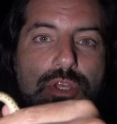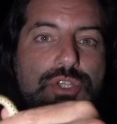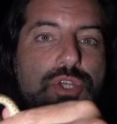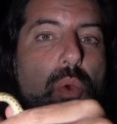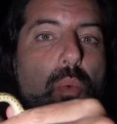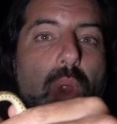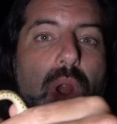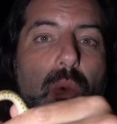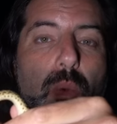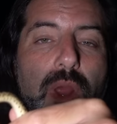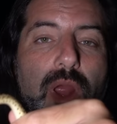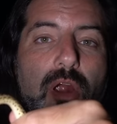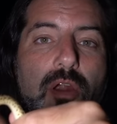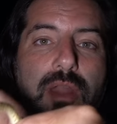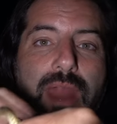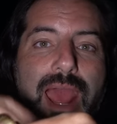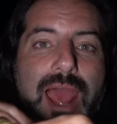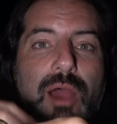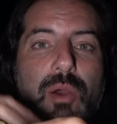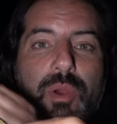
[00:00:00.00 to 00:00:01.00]
So where we are
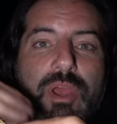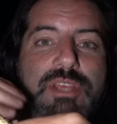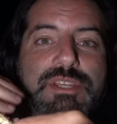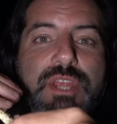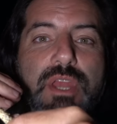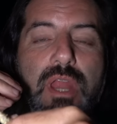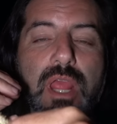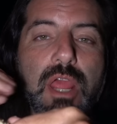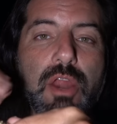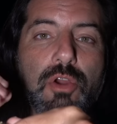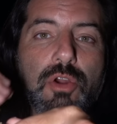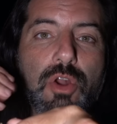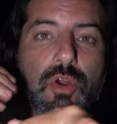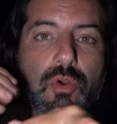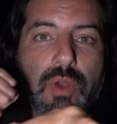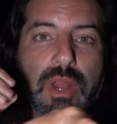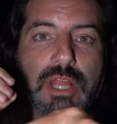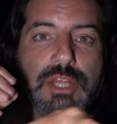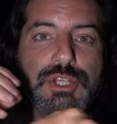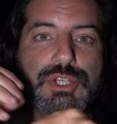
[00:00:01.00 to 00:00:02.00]
now is an
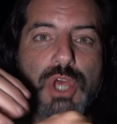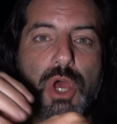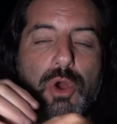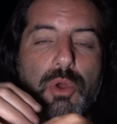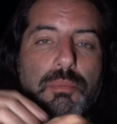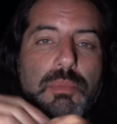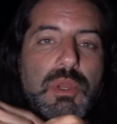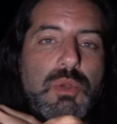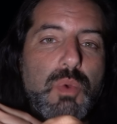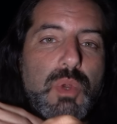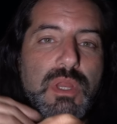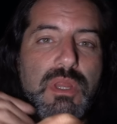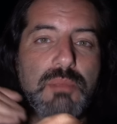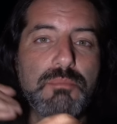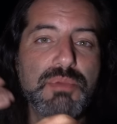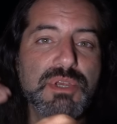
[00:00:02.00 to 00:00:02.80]
intergrade zone between the